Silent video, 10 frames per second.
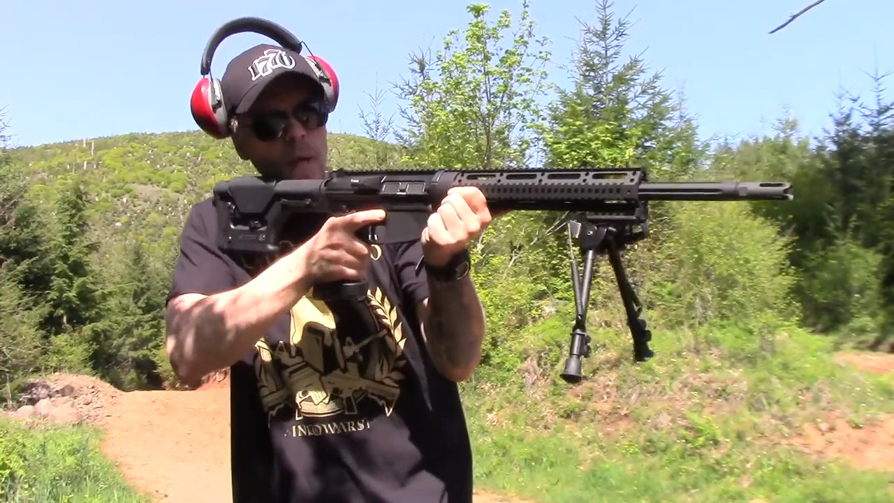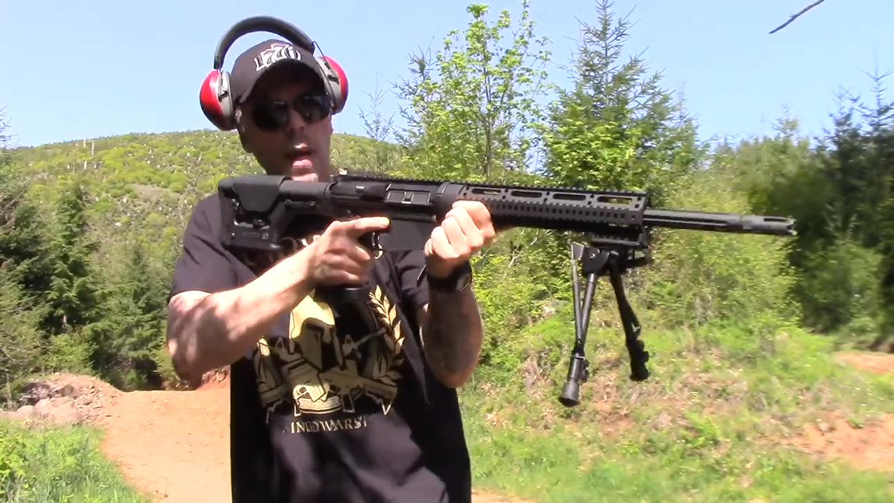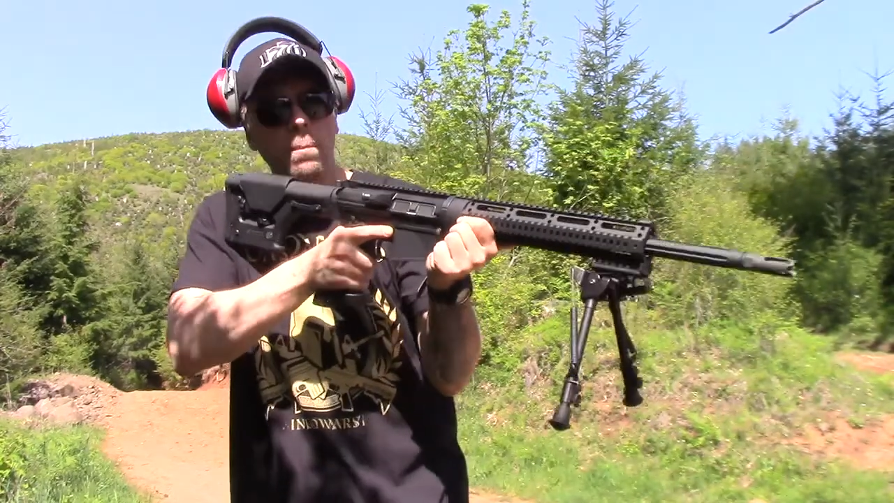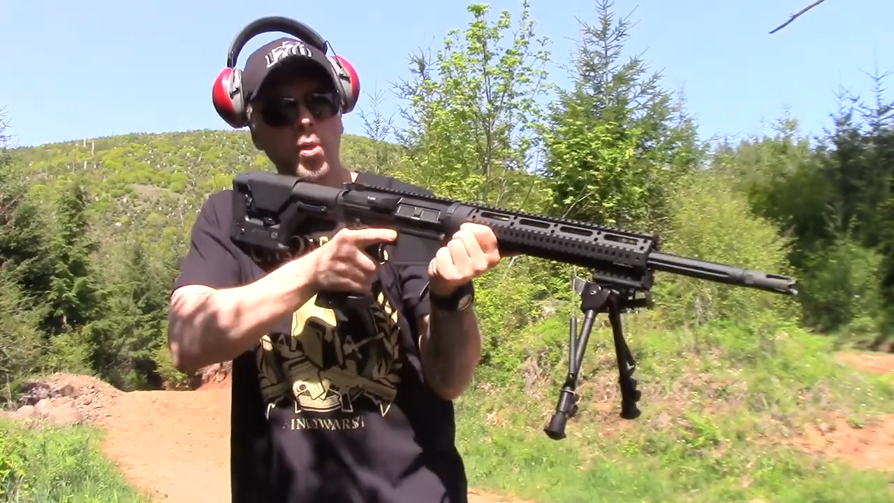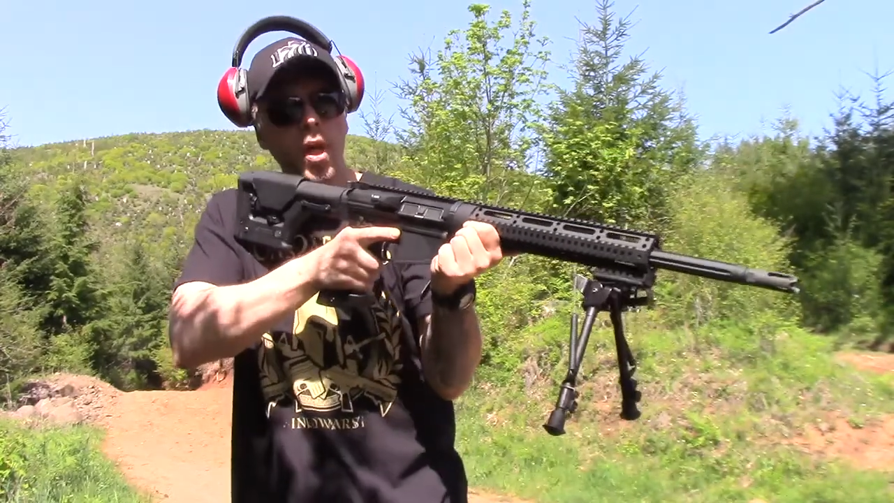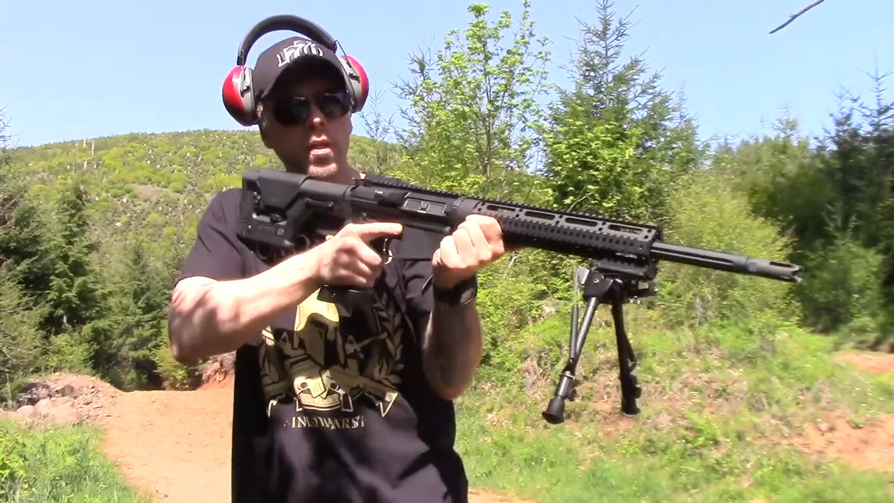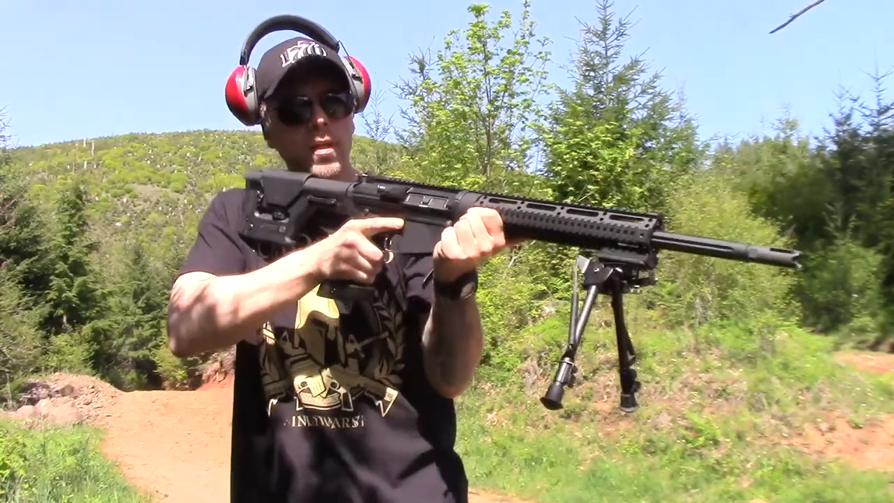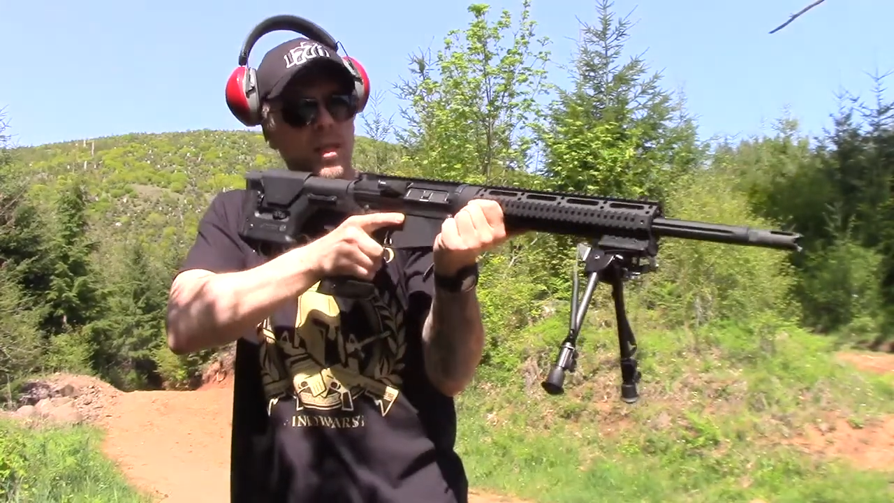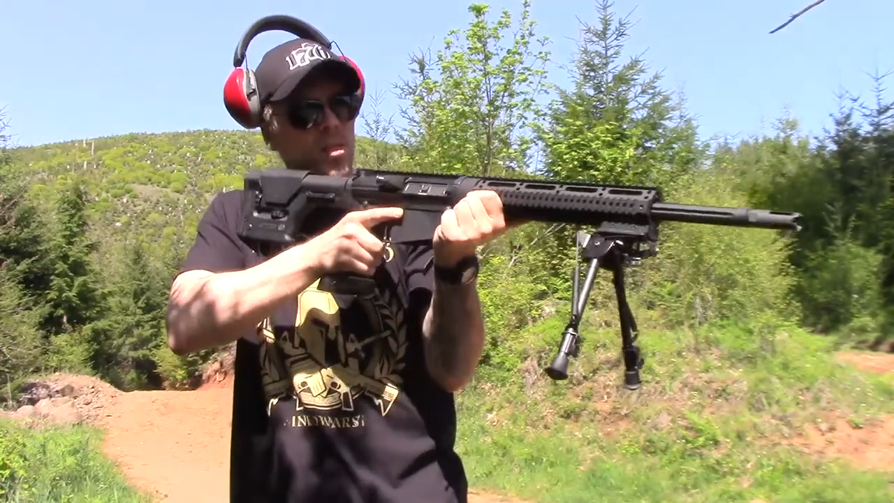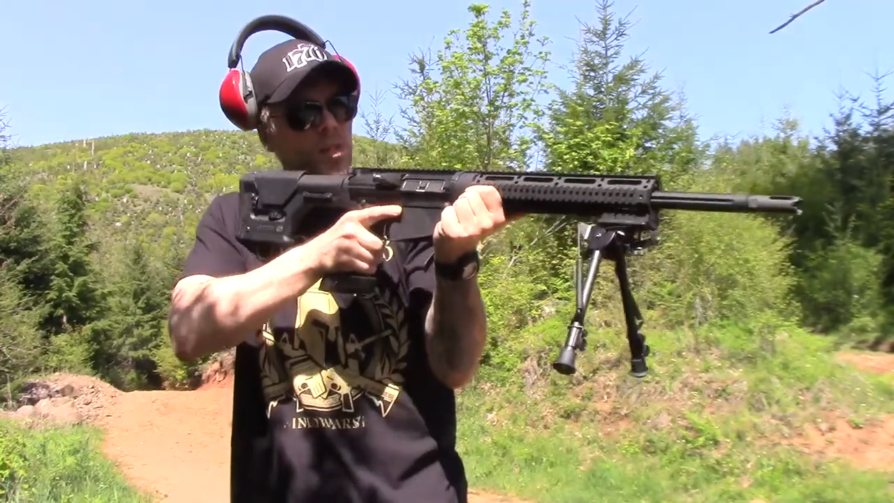and plug
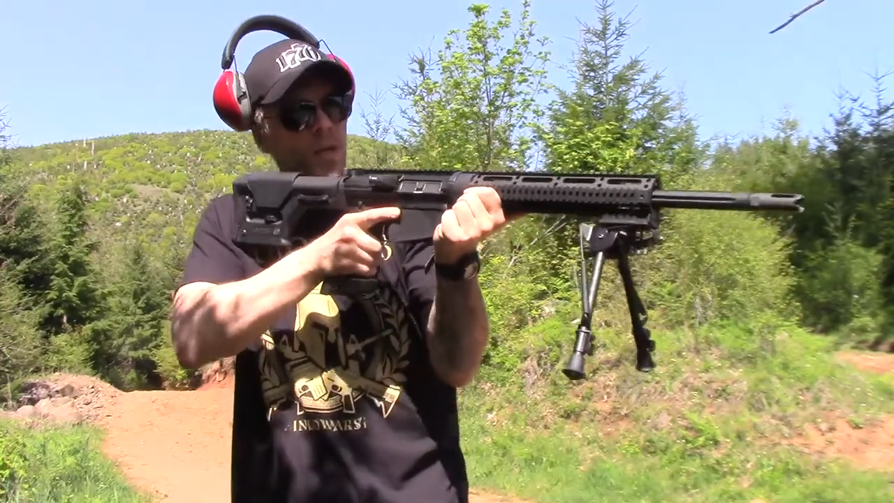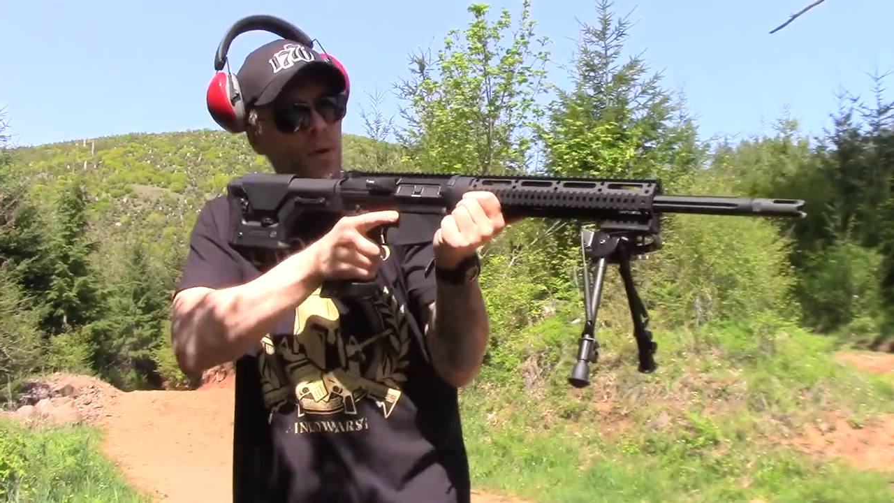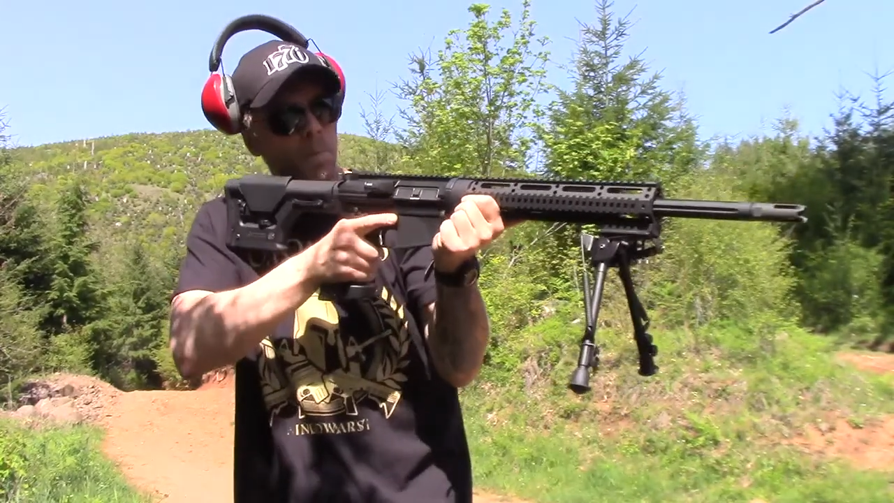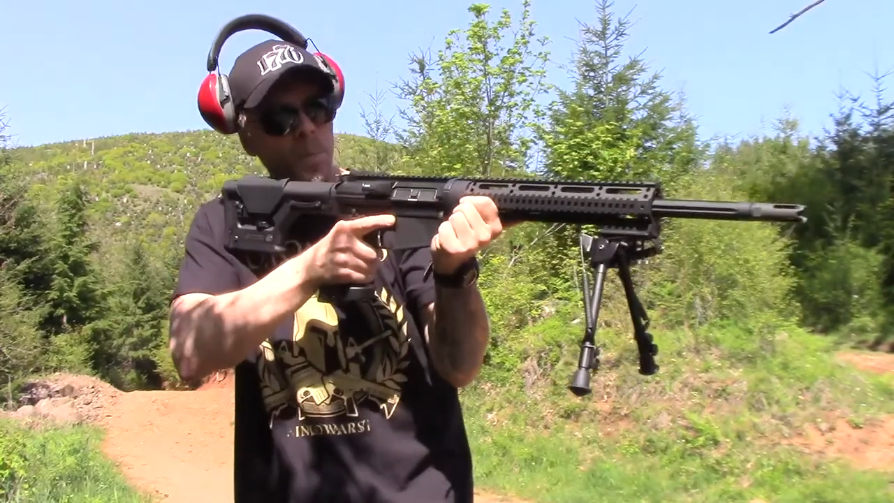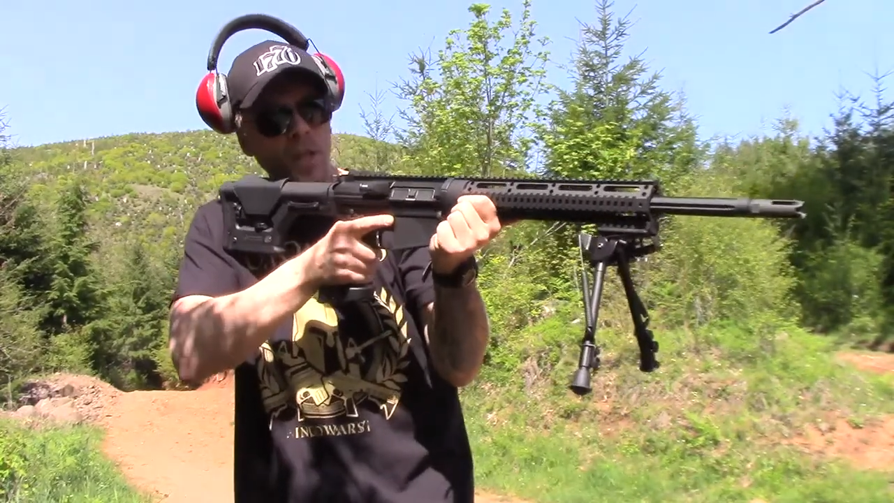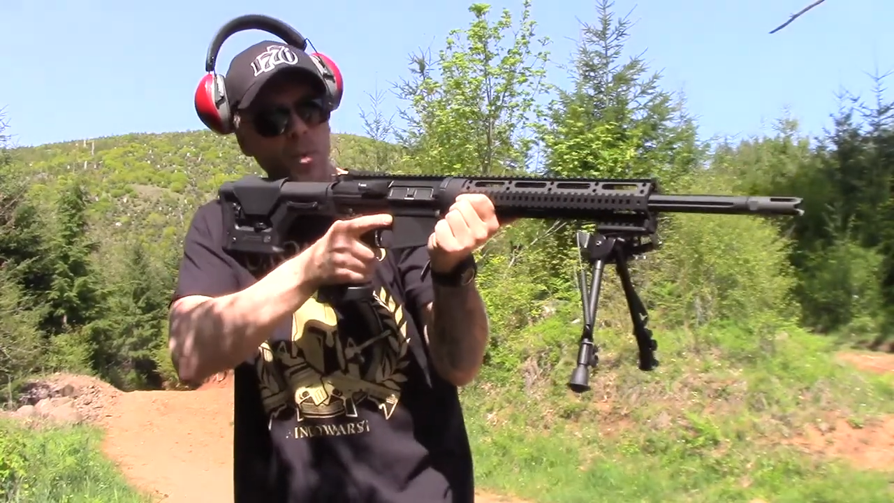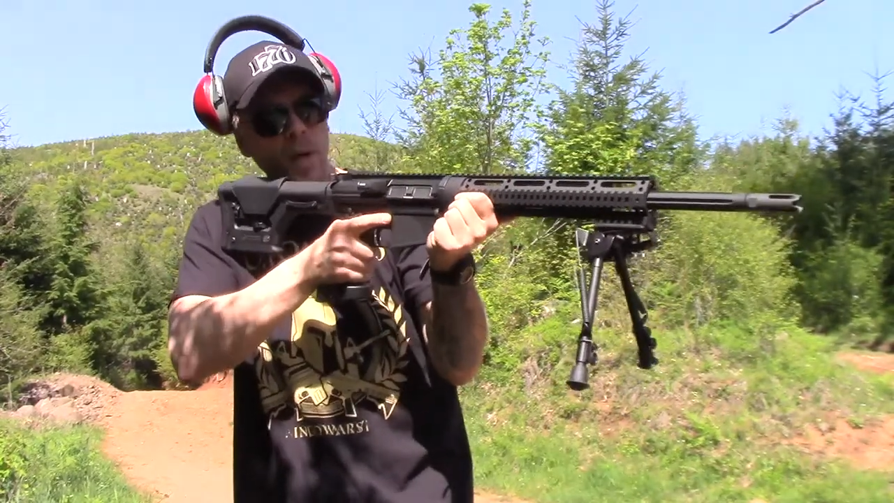that son of a bitch